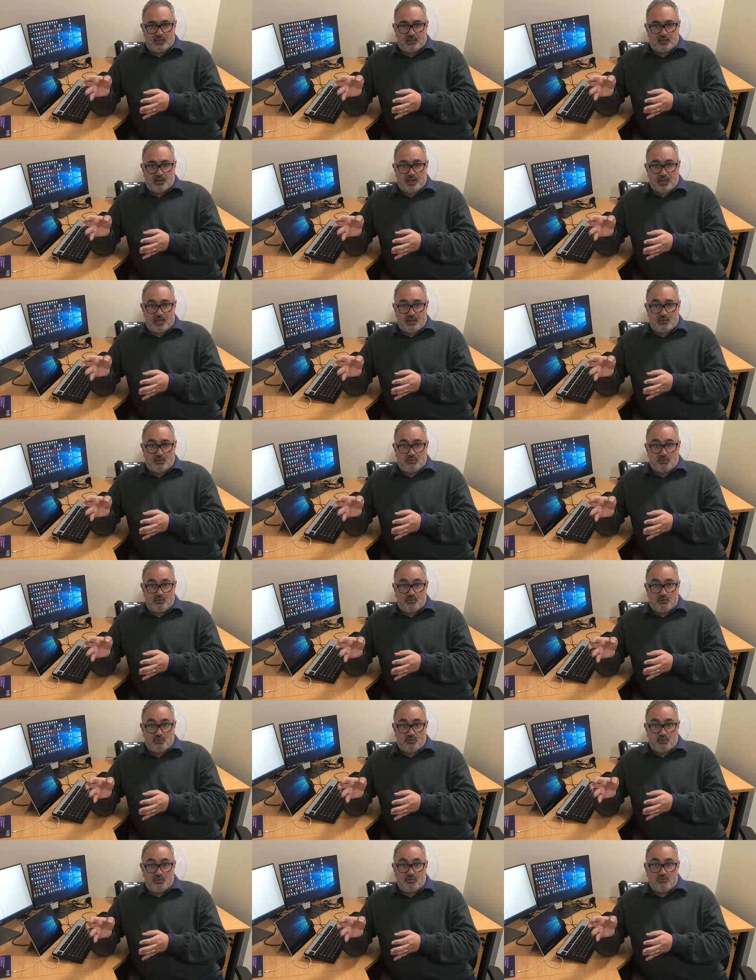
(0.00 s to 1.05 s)
Now,
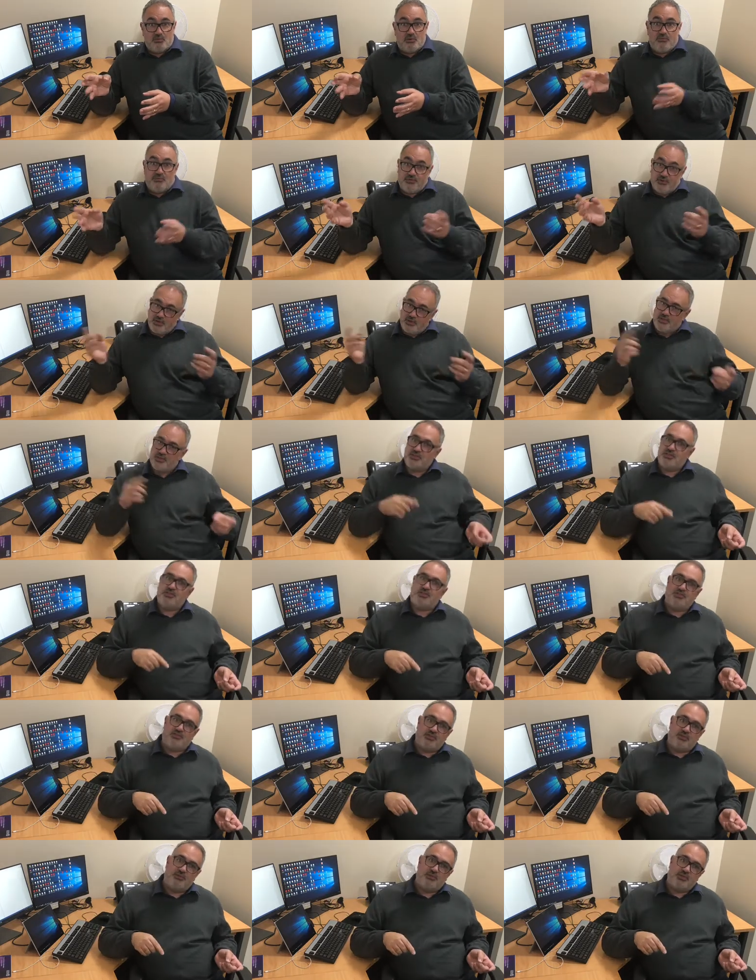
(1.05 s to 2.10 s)
the reverse is
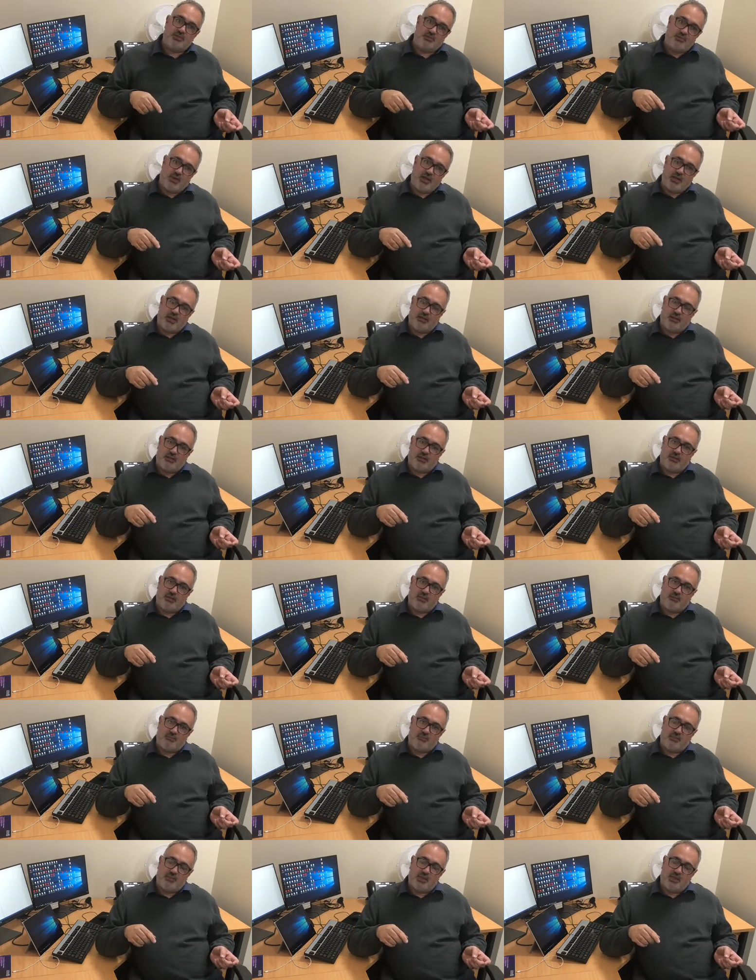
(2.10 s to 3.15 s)
true as well.
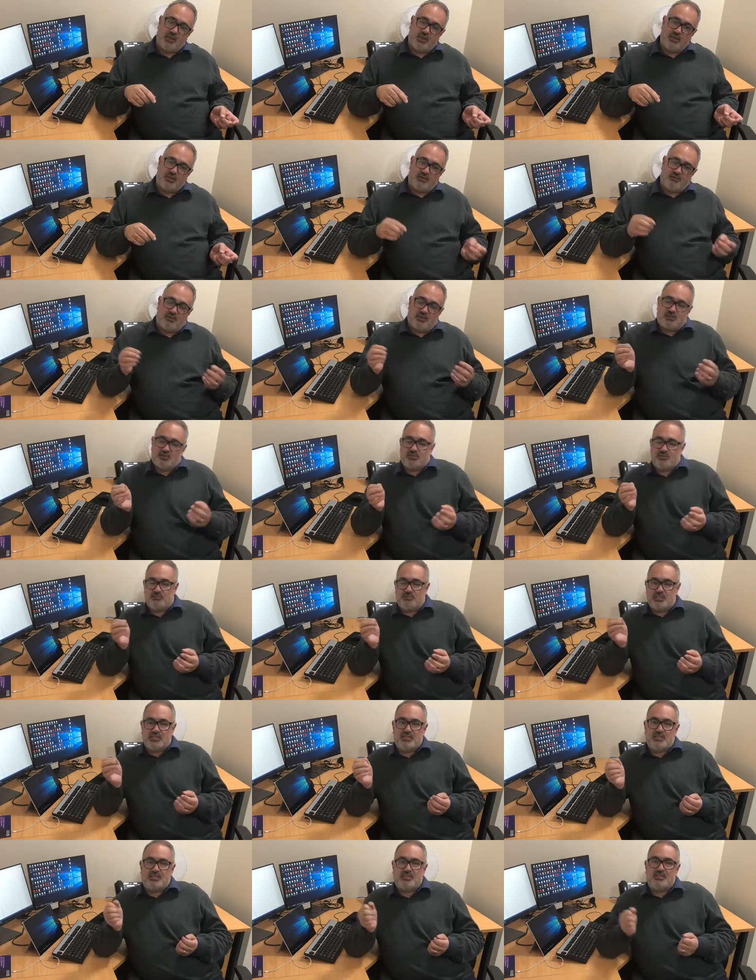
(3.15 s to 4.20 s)
There are some
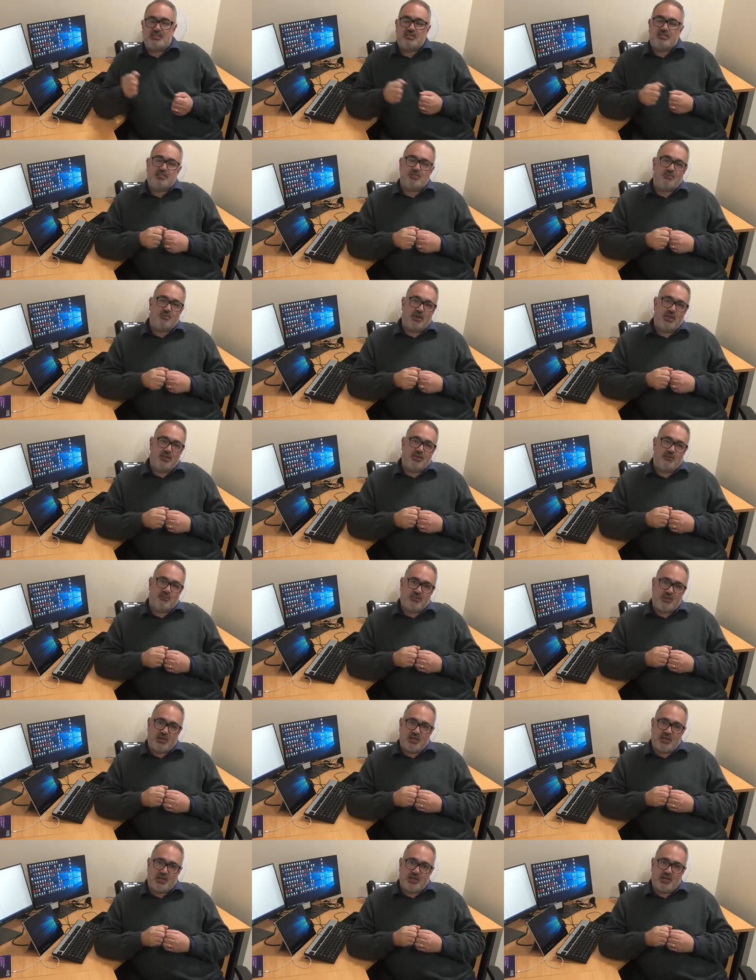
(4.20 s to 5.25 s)
instances where you
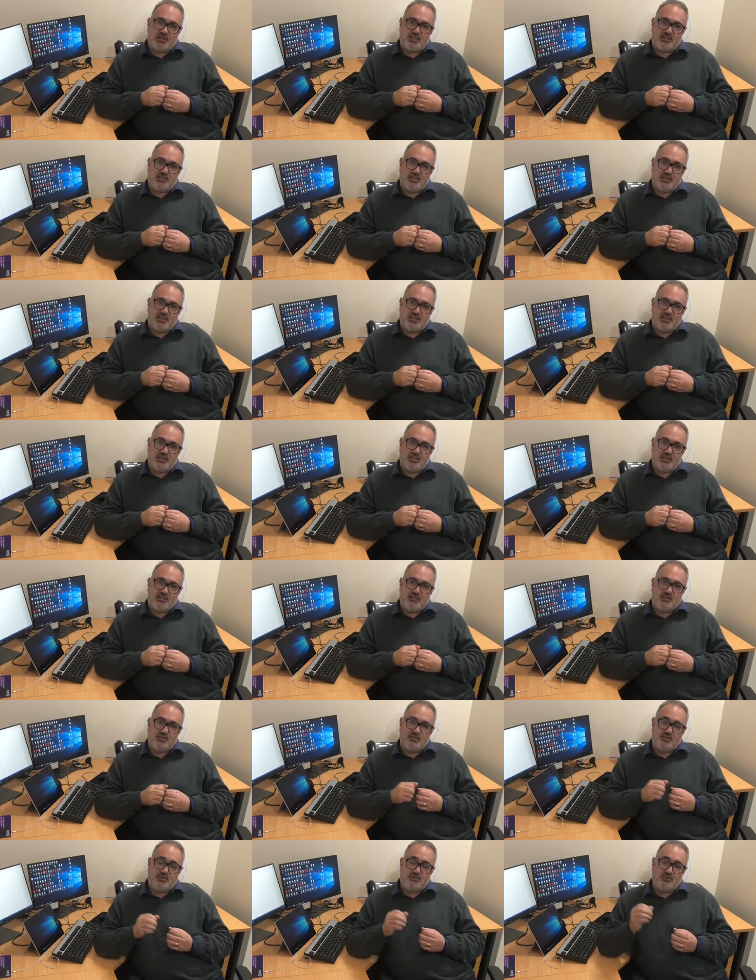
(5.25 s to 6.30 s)
might actually need
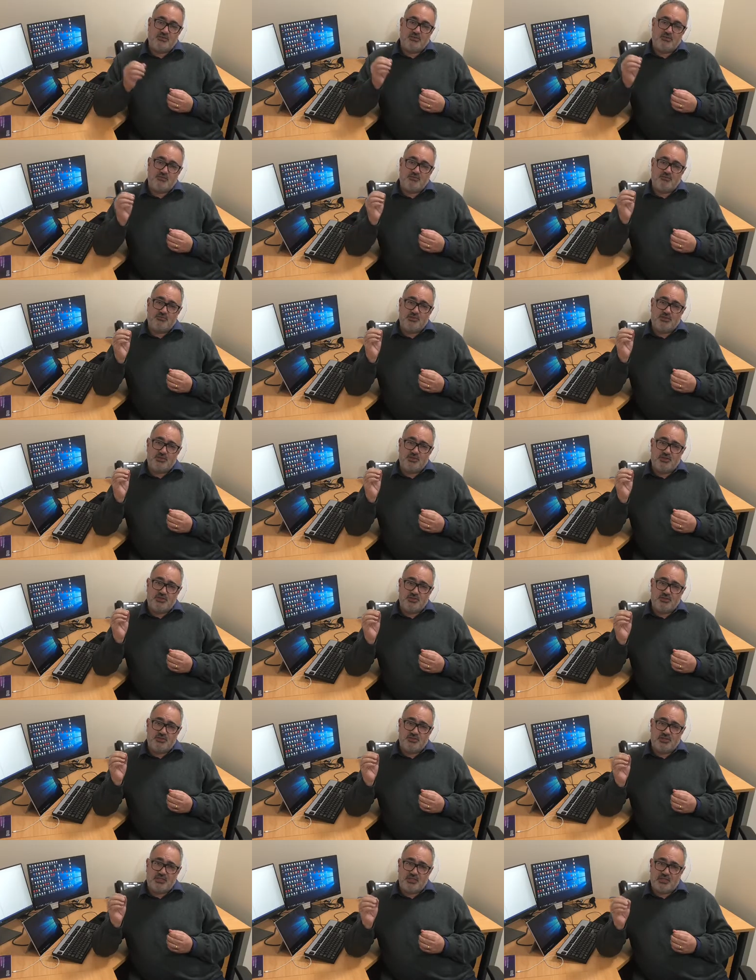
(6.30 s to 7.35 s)
to
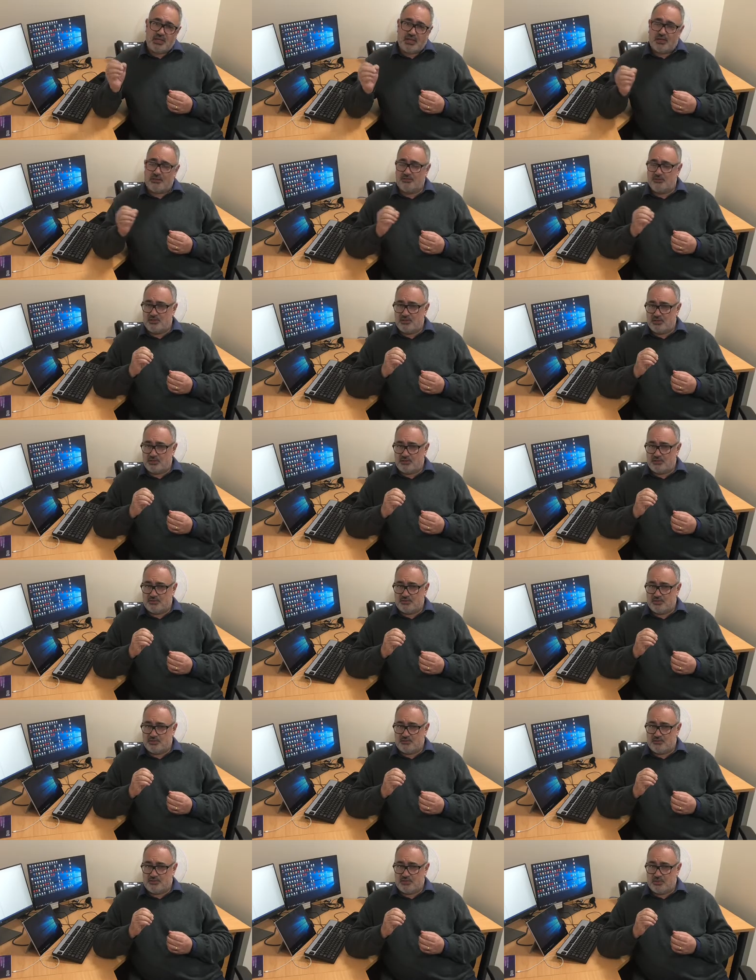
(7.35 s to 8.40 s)
reduce down the
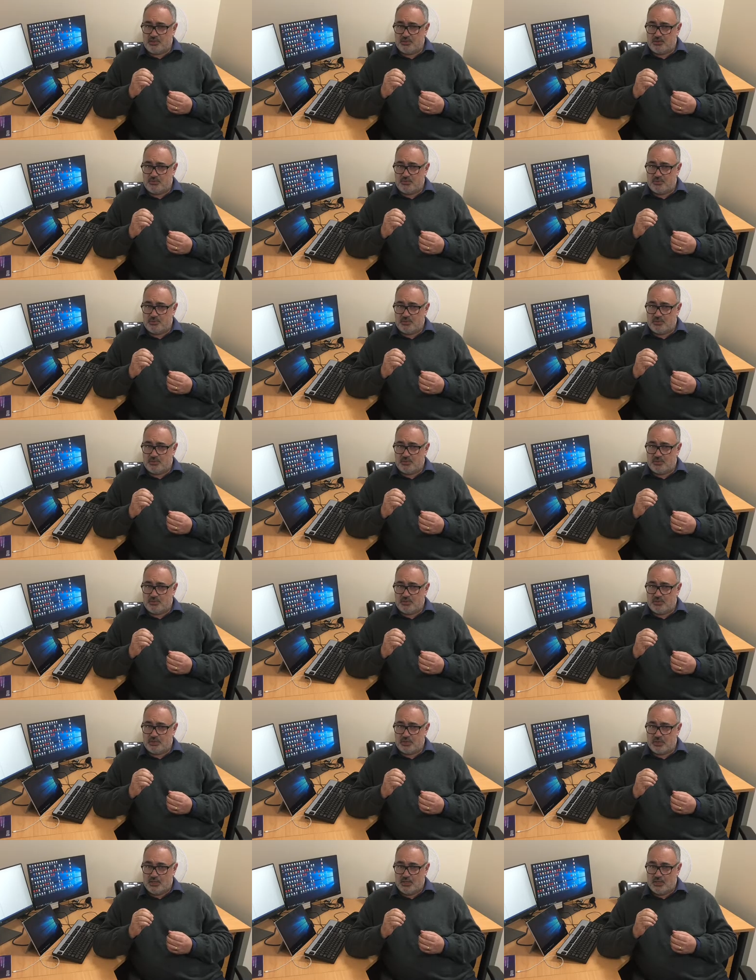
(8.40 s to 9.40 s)
dose of the opioid.